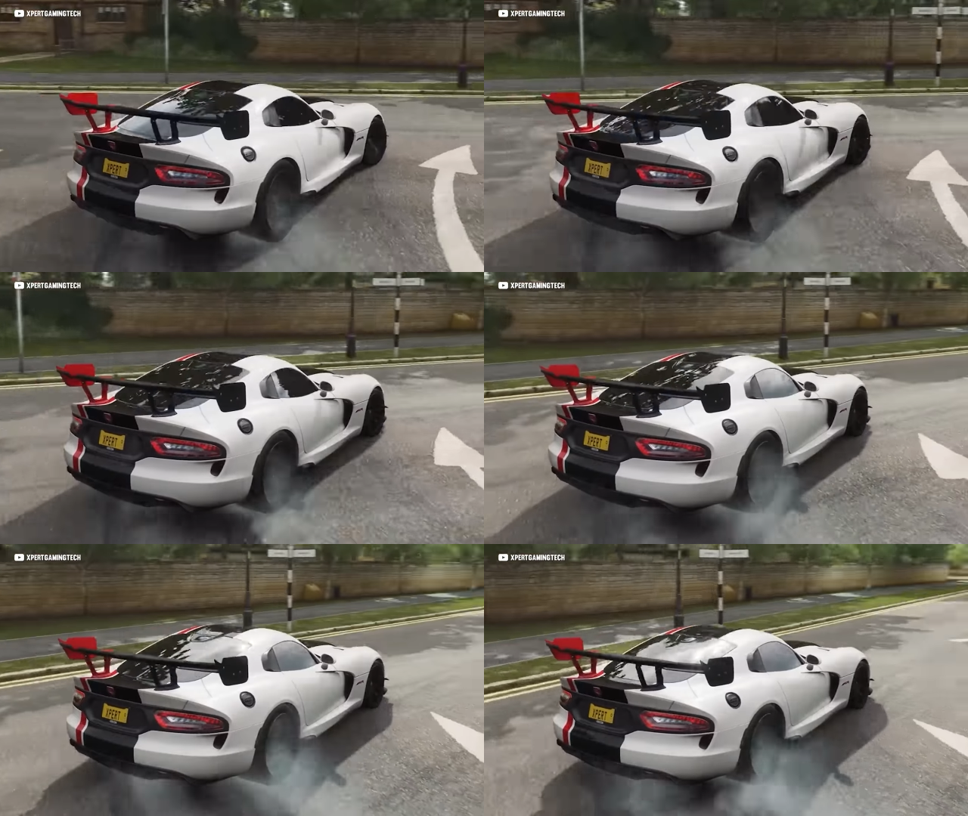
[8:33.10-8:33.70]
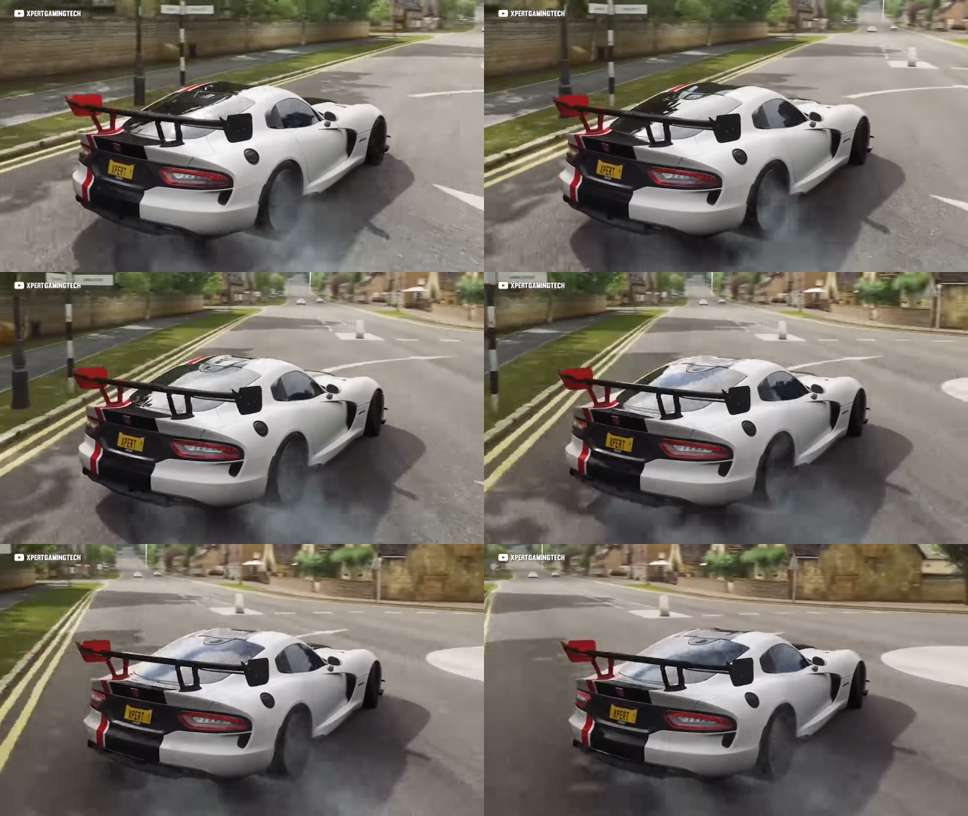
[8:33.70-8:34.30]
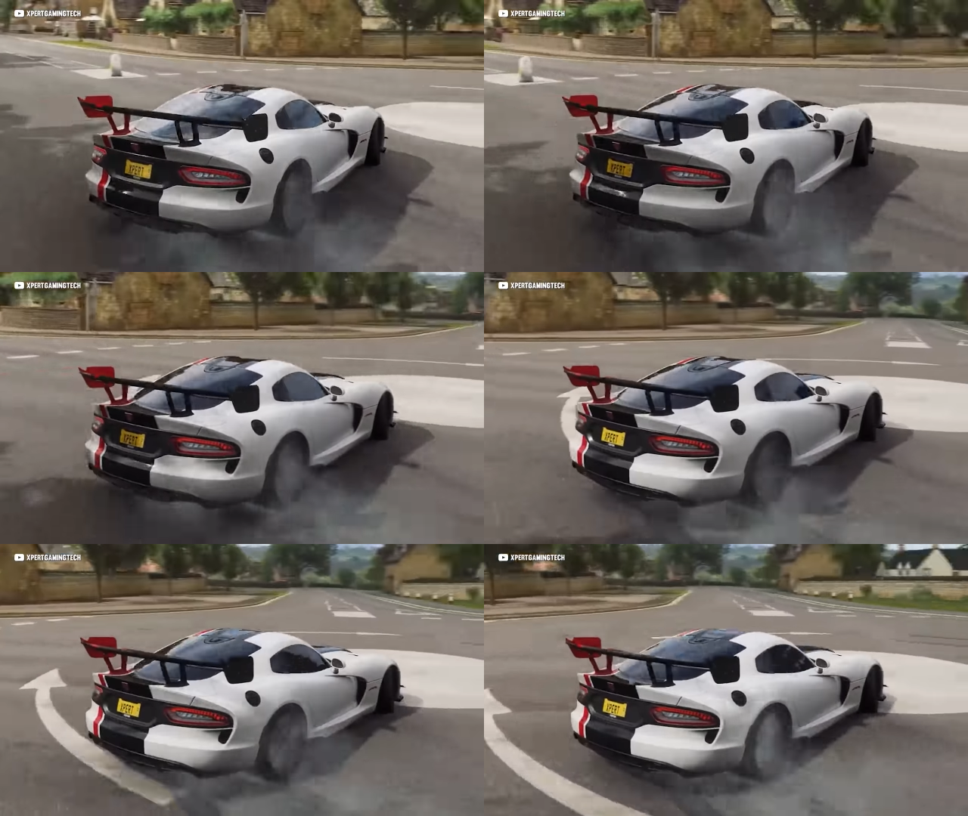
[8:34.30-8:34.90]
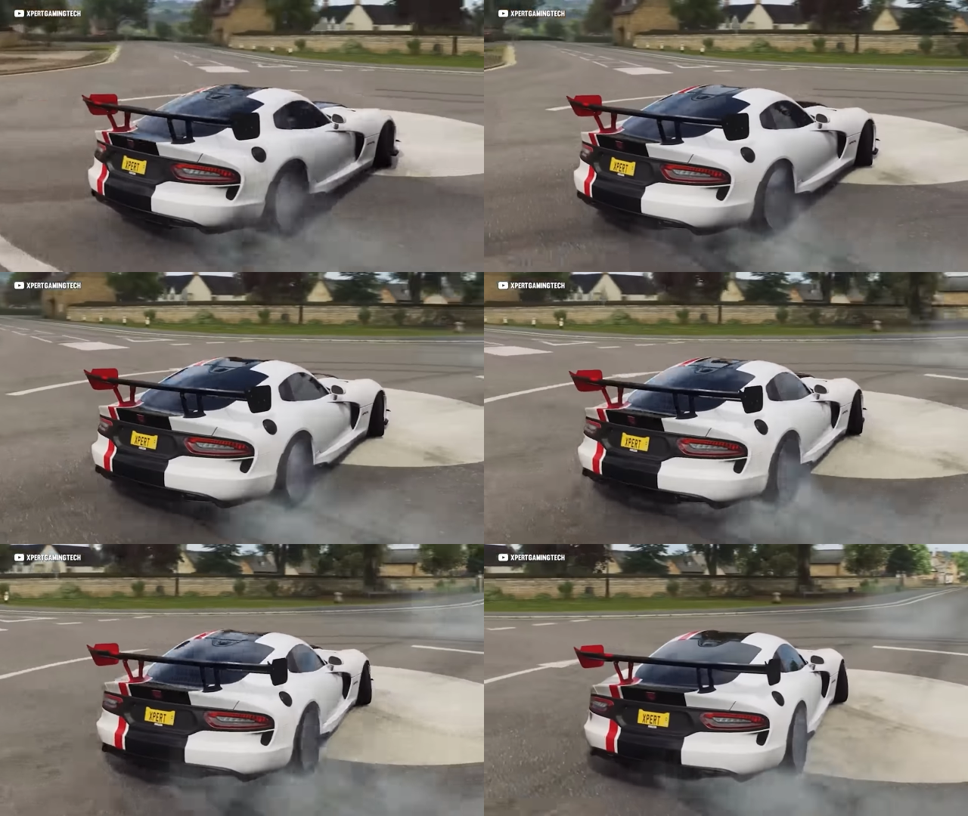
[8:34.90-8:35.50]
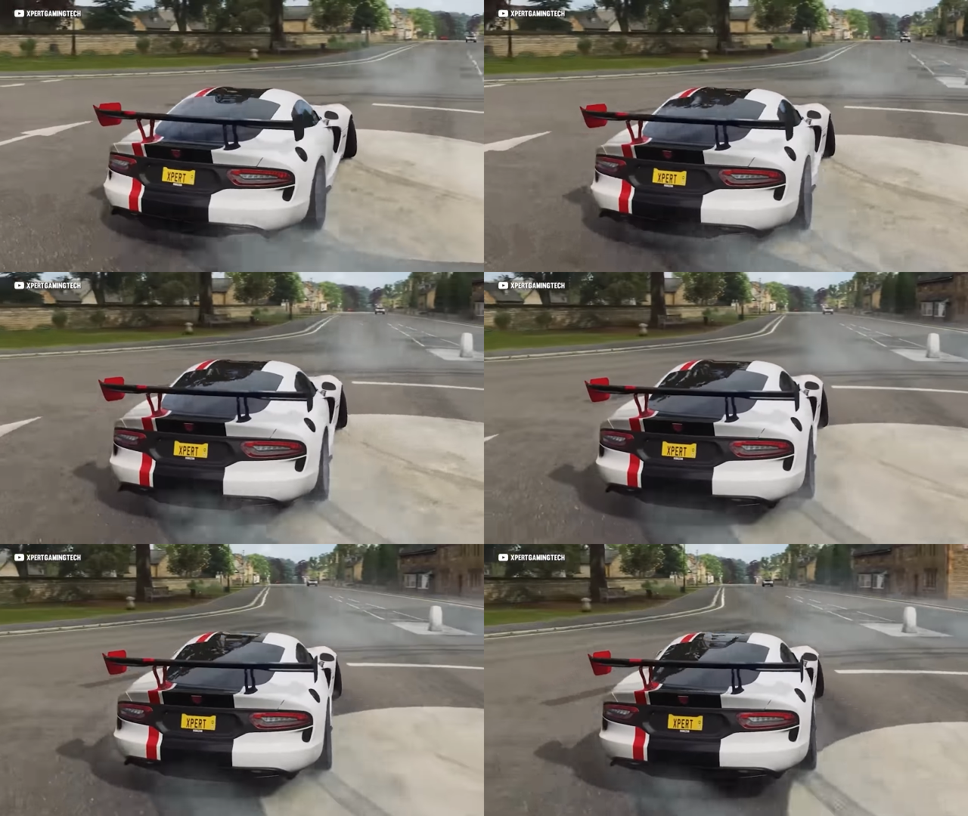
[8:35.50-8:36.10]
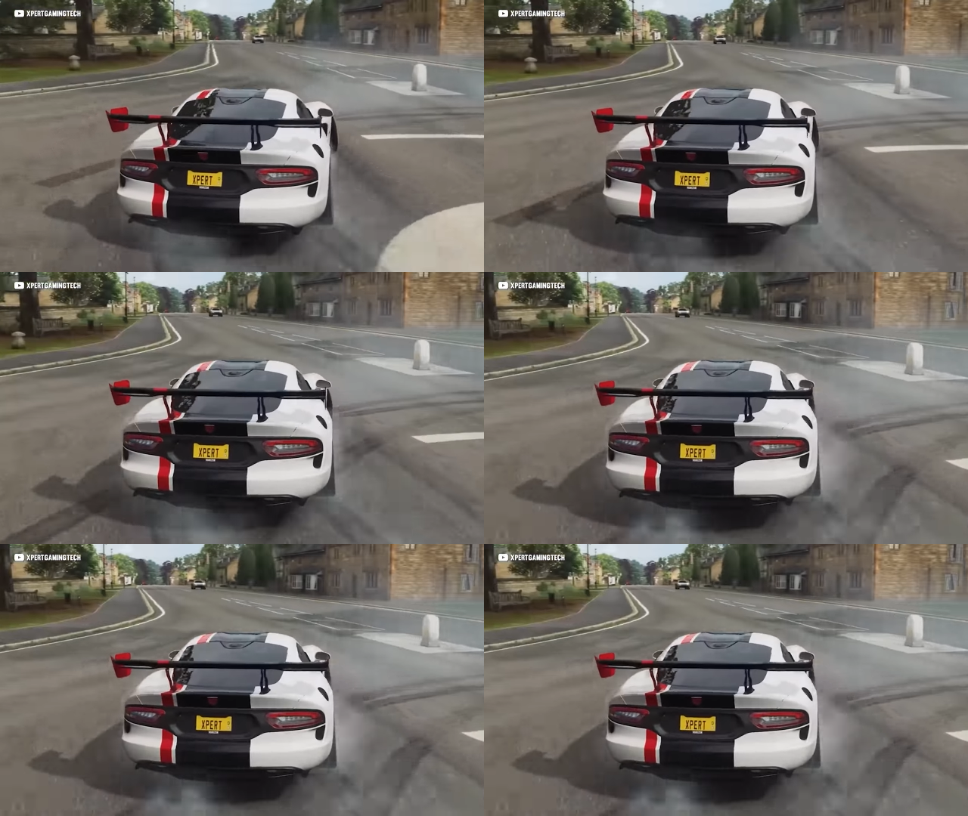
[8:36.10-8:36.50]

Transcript: Nobody's mouth can be seen.